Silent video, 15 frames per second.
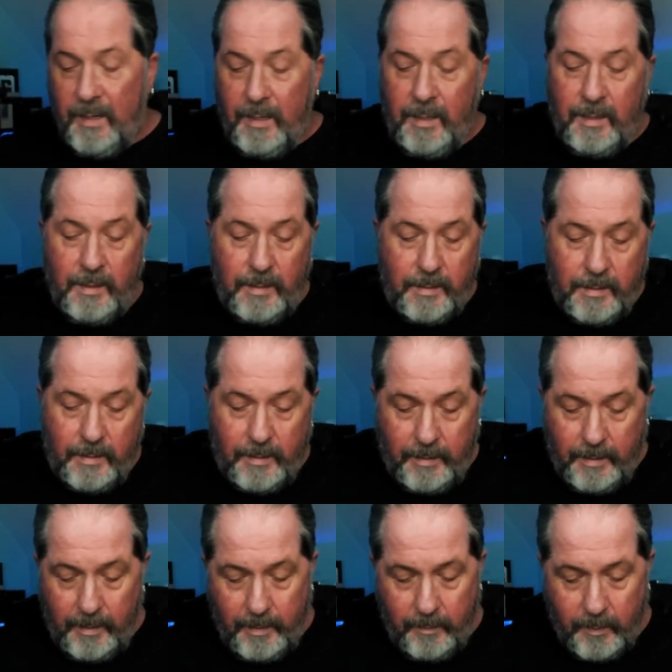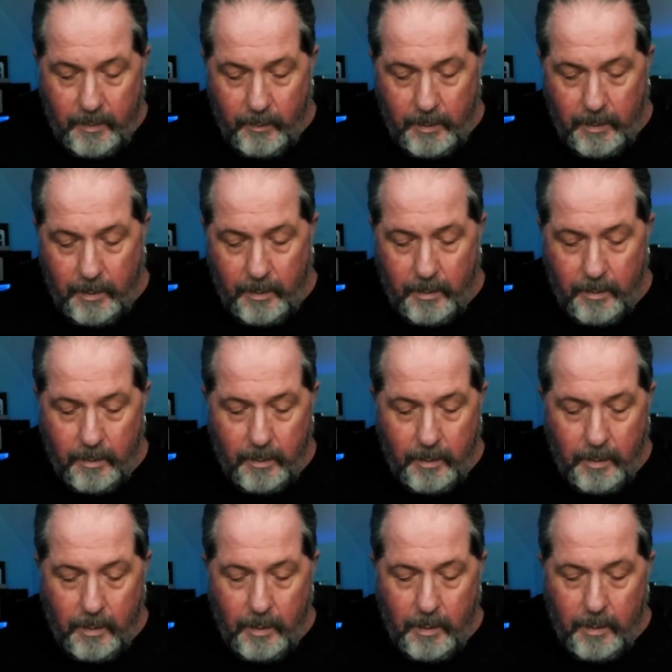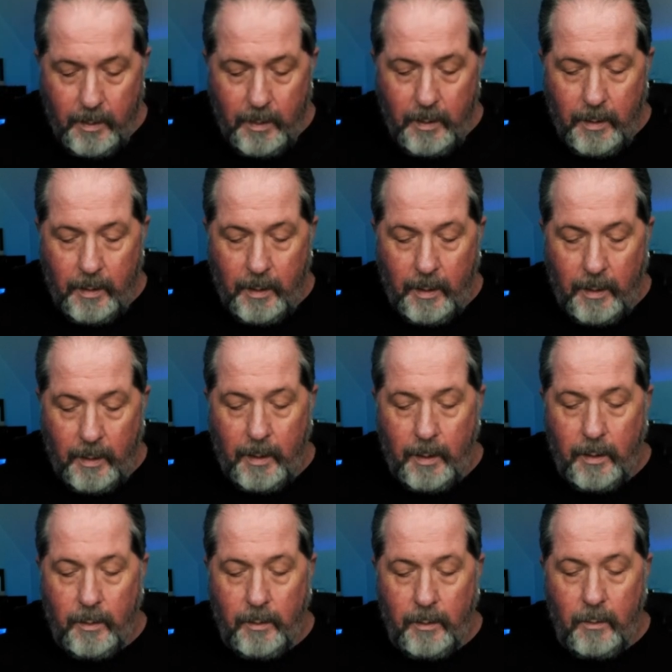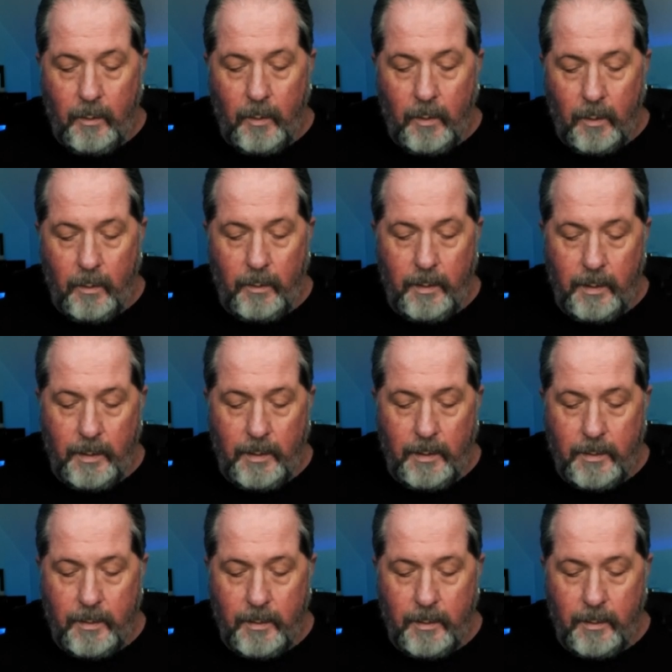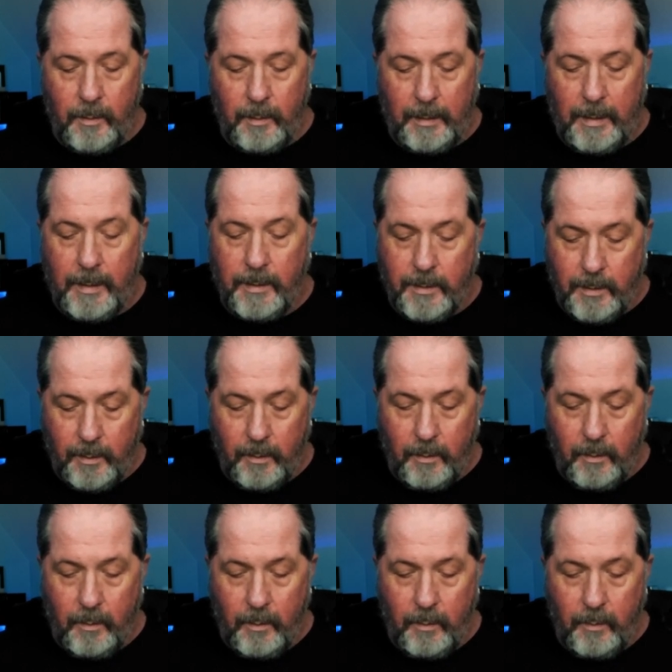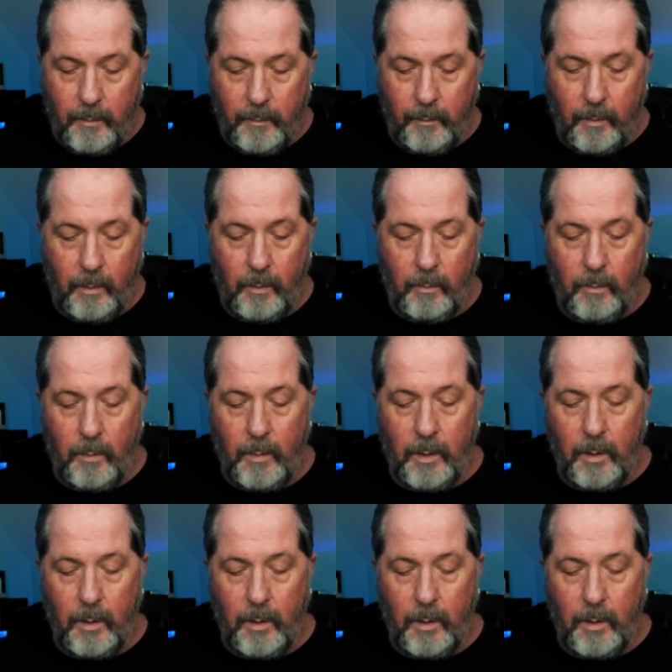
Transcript: This came to me. I ordered this last year from